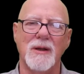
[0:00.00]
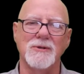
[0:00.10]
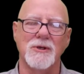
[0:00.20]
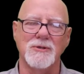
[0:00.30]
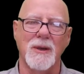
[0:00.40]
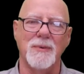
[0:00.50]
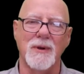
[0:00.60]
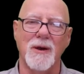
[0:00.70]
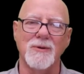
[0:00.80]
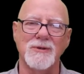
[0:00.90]
as an example
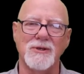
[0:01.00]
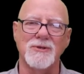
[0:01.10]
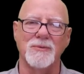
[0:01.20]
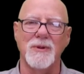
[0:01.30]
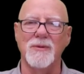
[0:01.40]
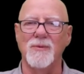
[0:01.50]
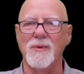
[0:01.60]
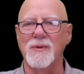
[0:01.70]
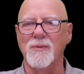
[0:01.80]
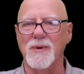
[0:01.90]
because that's something
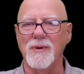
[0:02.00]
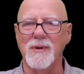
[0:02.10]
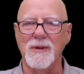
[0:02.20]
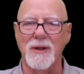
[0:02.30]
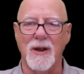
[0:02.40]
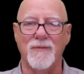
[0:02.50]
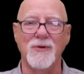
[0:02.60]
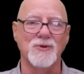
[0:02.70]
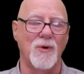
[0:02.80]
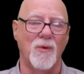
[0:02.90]
we're in our
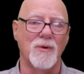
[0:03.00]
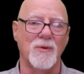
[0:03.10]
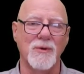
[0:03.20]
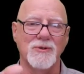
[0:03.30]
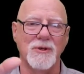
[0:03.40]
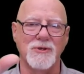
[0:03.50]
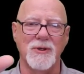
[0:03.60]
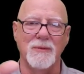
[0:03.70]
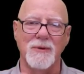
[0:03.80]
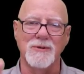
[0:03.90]
physical world. We see
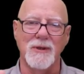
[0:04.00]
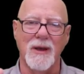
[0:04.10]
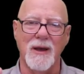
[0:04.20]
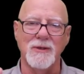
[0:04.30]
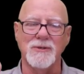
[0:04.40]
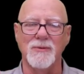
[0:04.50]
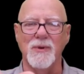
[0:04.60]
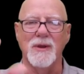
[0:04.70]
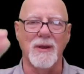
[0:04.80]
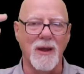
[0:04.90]
steam, we see ice, and
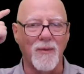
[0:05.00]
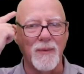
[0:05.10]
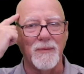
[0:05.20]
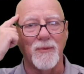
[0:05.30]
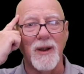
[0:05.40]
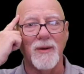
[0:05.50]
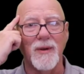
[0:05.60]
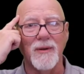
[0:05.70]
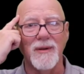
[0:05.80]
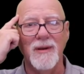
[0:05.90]
we can kind of wrap our brain
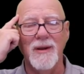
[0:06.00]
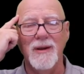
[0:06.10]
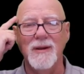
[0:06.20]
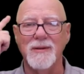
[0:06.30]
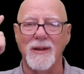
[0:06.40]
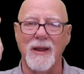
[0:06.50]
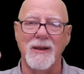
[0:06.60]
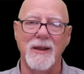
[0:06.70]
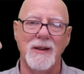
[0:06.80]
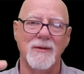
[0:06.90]
around the
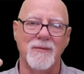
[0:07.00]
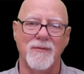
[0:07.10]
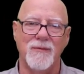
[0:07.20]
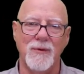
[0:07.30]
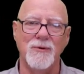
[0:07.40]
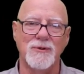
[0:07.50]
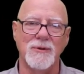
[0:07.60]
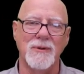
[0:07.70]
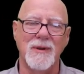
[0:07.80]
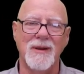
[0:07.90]
latent heat of
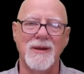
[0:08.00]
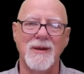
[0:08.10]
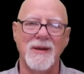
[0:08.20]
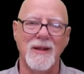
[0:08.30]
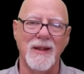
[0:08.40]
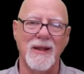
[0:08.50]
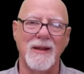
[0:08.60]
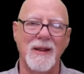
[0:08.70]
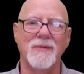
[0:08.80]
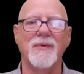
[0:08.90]
fusion and latent
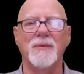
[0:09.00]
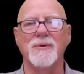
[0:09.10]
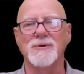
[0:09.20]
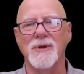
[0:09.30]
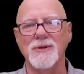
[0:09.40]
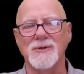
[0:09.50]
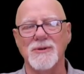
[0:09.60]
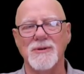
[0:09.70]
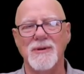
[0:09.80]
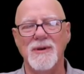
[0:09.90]
heat of
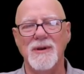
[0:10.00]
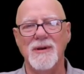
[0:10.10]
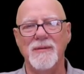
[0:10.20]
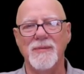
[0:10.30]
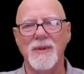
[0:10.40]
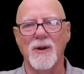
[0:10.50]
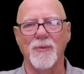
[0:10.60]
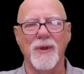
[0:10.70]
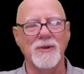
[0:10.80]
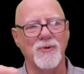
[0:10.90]
vaporization. That whole
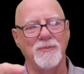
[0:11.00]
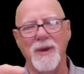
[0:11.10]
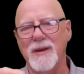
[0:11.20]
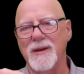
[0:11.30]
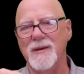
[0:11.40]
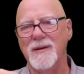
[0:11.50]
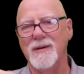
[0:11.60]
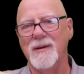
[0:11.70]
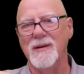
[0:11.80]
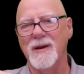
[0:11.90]
thing's repeated
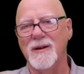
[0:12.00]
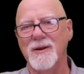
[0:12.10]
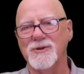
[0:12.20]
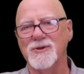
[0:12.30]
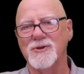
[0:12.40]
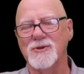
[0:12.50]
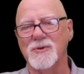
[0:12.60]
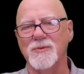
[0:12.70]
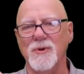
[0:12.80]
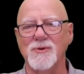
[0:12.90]
in an air conditioning
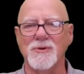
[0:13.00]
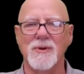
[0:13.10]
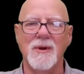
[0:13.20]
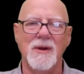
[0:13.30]
system using